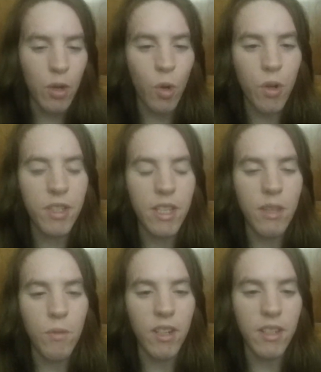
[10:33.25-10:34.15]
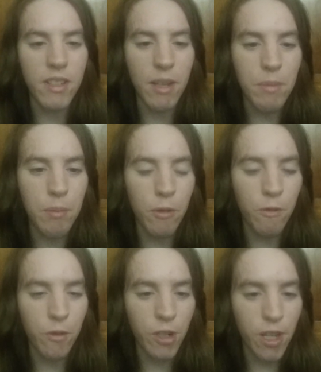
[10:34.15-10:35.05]
Or is he the one to set people
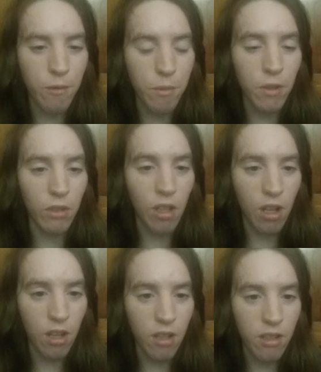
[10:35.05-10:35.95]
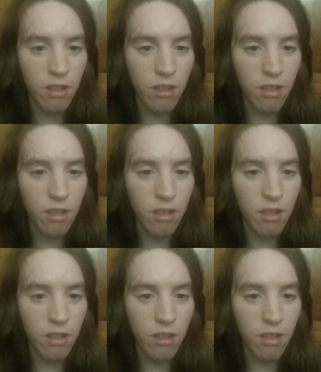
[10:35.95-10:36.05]
free from the law?